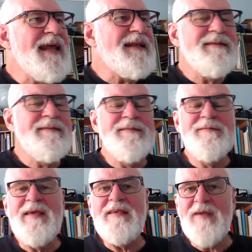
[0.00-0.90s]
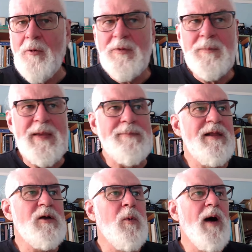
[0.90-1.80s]
yet these older
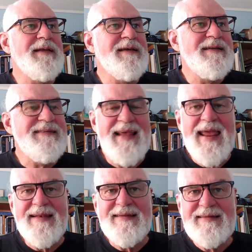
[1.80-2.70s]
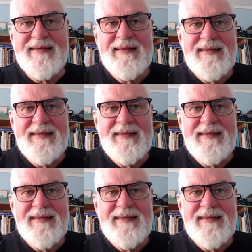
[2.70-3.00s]
people are quite content.